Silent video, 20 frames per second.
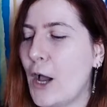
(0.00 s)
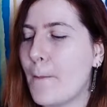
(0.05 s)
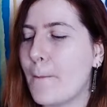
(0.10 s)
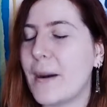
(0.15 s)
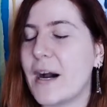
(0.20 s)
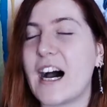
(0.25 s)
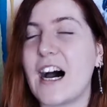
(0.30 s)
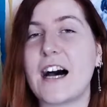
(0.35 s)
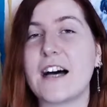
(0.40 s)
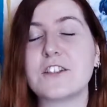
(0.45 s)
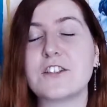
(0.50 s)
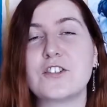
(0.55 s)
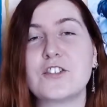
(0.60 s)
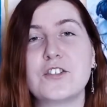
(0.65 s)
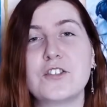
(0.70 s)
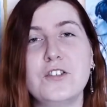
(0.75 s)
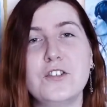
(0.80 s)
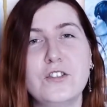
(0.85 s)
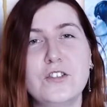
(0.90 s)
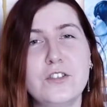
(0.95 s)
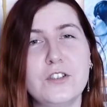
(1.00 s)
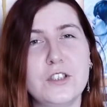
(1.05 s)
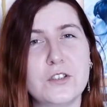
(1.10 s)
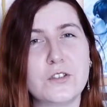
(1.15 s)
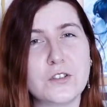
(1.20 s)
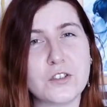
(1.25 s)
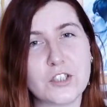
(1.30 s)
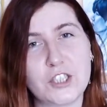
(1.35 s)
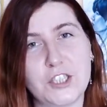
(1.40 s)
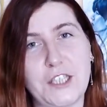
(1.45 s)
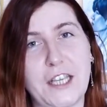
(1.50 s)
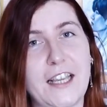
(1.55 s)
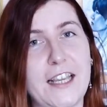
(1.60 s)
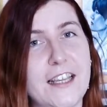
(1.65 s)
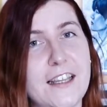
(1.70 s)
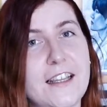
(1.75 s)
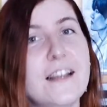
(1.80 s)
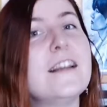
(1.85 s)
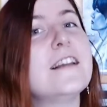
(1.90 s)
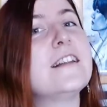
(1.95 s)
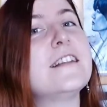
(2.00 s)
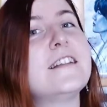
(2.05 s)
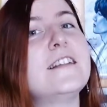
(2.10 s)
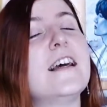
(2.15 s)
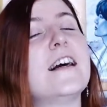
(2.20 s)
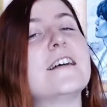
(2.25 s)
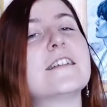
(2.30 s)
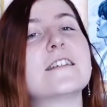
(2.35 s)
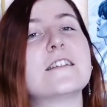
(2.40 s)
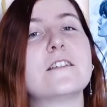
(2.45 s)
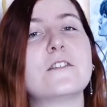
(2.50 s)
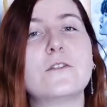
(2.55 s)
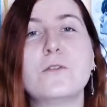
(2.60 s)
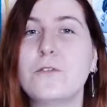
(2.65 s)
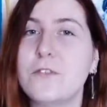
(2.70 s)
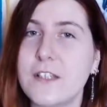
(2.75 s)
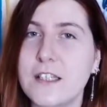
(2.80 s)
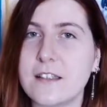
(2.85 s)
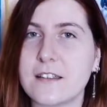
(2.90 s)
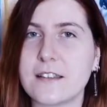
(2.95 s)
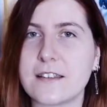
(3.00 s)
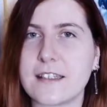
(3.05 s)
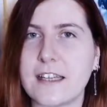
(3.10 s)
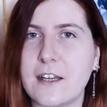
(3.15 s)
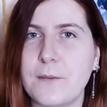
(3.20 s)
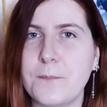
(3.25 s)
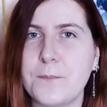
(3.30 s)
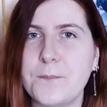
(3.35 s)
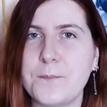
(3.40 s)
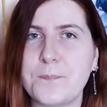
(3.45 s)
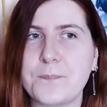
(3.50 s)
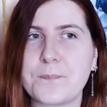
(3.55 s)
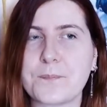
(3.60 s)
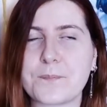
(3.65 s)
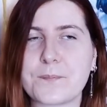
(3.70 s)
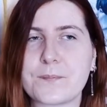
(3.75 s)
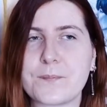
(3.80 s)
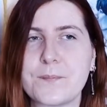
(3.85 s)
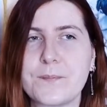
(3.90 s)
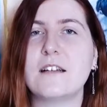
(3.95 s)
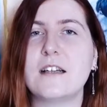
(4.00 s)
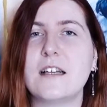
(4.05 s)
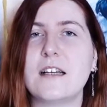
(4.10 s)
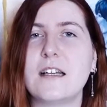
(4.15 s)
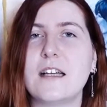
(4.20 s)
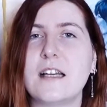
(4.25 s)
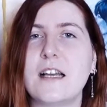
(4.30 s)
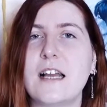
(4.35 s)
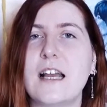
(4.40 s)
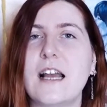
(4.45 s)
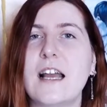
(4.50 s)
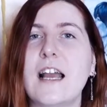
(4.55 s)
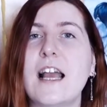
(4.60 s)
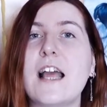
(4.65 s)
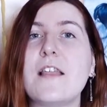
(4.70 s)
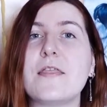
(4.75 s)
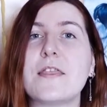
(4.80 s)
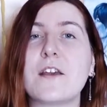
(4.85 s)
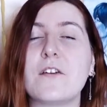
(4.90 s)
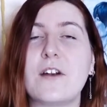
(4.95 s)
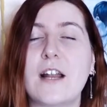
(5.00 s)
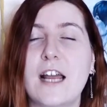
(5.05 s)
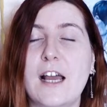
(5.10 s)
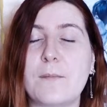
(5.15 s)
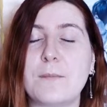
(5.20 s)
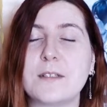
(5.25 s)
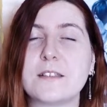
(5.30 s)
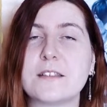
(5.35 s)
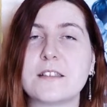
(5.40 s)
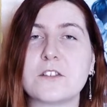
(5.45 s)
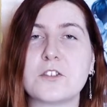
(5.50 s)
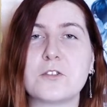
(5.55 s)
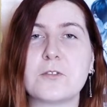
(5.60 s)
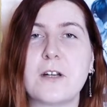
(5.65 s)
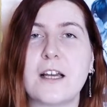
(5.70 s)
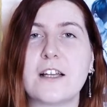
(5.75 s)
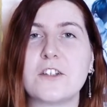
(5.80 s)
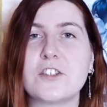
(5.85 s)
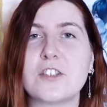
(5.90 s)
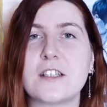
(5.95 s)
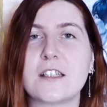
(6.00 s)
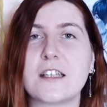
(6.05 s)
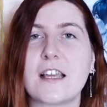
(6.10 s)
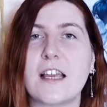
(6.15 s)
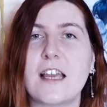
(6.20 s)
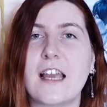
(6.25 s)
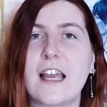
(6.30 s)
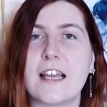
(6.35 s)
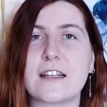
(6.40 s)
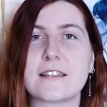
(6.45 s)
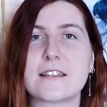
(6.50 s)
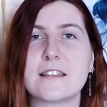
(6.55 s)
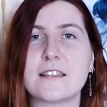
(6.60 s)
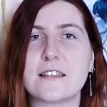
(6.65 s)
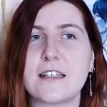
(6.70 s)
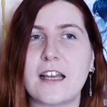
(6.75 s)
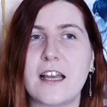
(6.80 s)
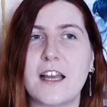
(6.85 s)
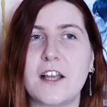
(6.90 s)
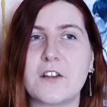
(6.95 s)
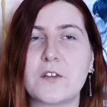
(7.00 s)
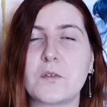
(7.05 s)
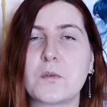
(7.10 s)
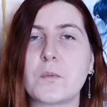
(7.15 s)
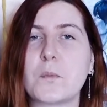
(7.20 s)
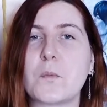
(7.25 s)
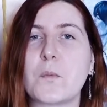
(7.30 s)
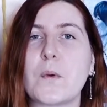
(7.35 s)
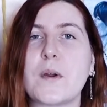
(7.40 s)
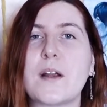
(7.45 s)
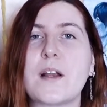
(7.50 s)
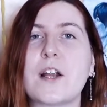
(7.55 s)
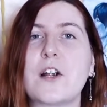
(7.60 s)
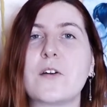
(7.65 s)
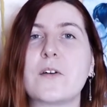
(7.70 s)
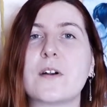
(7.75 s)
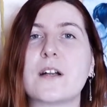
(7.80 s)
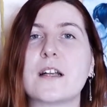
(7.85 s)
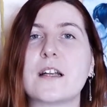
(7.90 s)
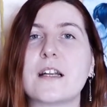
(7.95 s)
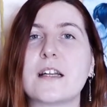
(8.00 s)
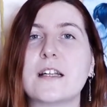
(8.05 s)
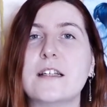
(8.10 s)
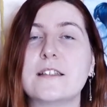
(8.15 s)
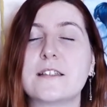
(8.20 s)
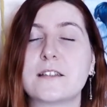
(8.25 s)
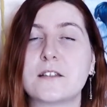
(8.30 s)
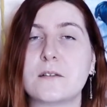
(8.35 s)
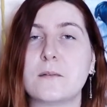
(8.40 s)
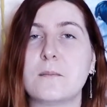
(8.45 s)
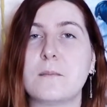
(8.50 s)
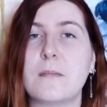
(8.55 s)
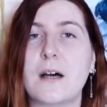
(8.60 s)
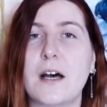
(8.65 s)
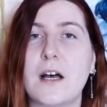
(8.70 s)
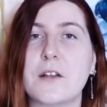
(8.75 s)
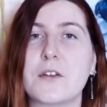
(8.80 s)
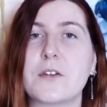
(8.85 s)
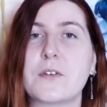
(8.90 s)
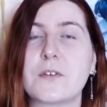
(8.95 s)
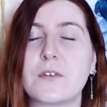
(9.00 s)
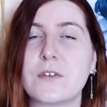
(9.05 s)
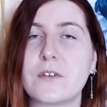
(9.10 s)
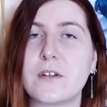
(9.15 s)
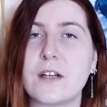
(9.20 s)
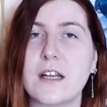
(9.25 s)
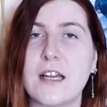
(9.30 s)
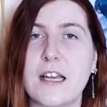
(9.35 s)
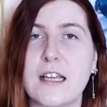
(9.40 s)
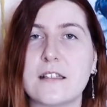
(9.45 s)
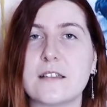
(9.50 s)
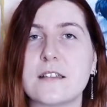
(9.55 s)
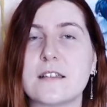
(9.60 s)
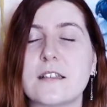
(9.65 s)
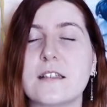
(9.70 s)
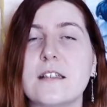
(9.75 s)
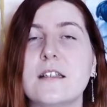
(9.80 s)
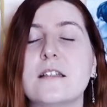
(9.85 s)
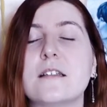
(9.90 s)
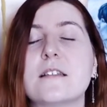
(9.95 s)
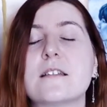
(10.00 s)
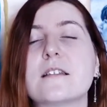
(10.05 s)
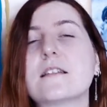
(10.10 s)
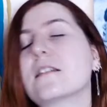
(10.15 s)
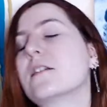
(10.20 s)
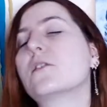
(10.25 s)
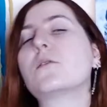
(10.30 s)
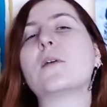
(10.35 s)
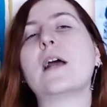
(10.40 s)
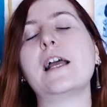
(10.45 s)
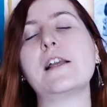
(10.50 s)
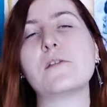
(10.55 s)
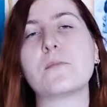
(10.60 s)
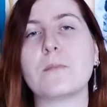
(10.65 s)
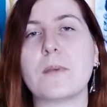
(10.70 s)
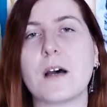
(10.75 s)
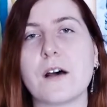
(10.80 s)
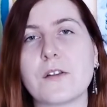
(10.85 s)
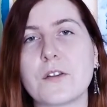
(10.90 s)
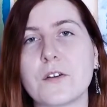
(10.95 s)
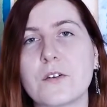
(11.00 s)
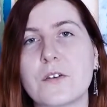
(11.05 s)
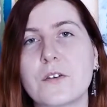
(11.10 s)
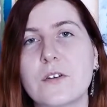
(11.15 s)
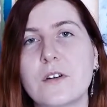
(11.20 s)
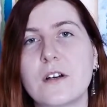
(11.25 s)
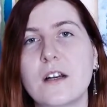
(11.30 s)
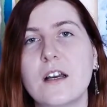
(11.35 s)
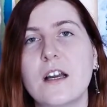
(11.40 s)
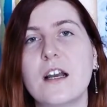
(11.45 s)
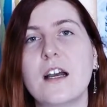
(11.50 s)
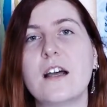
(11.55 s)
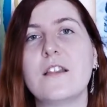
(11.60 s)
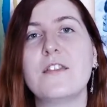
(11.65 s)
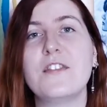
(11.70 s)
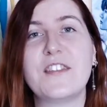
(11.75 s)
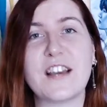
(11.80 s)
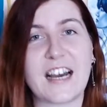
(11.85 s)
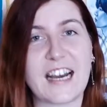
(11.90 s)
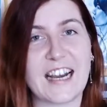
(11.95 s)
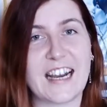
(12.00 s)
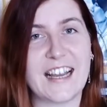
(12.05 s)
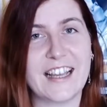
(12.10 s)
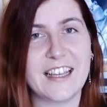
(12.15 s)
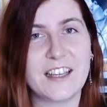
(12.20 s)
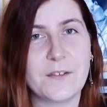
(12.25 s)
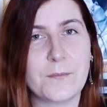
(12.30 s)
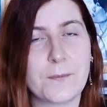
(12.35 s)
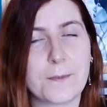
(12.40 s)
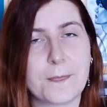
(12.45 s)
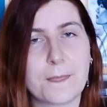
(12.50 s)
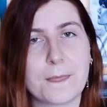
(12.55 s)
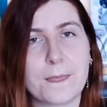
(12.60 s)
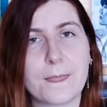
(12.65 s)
But Yun-jae doesn't feel them, and there happens a tragic accident where his mother and his grandmother die,